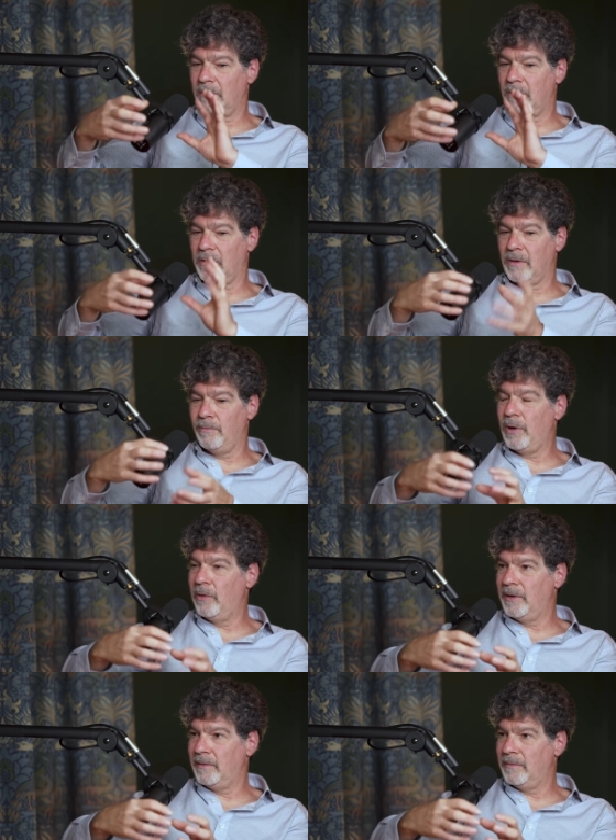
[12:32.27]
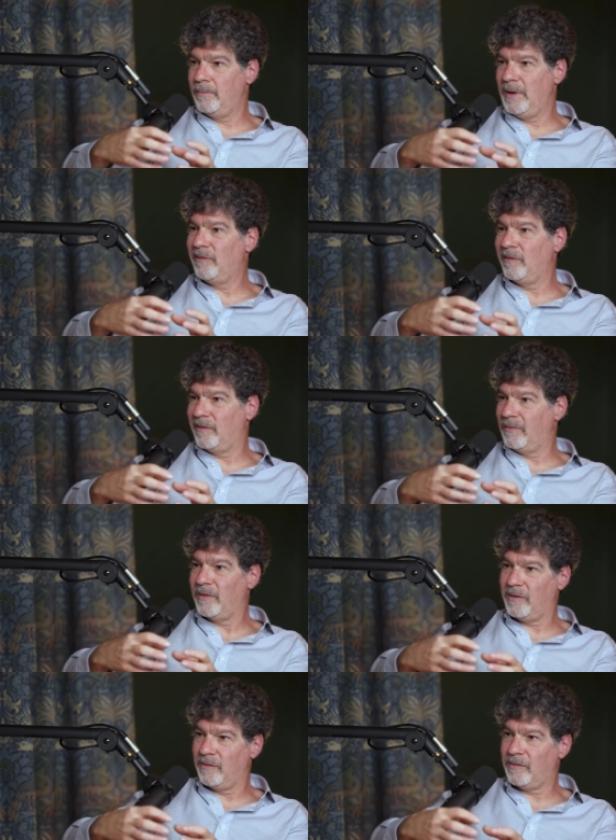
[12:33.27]
the component pieces of
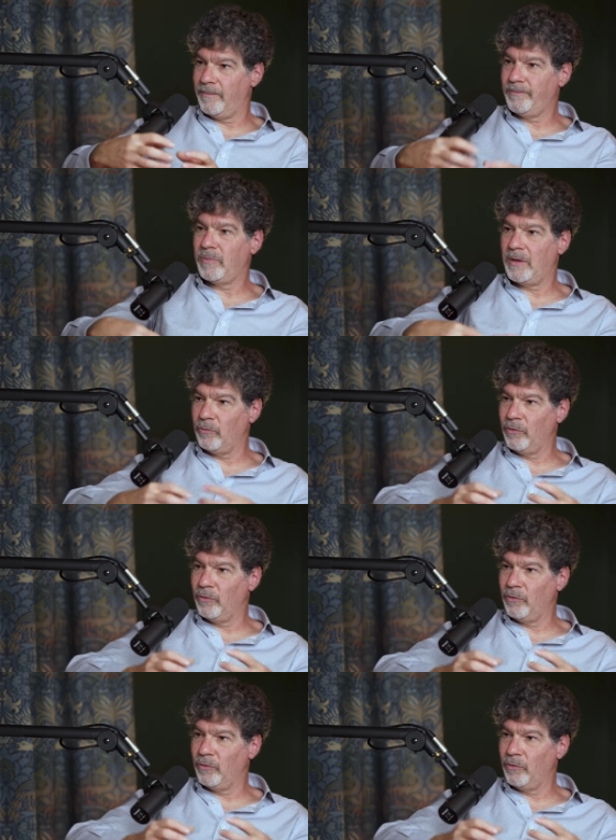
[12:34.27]
the system that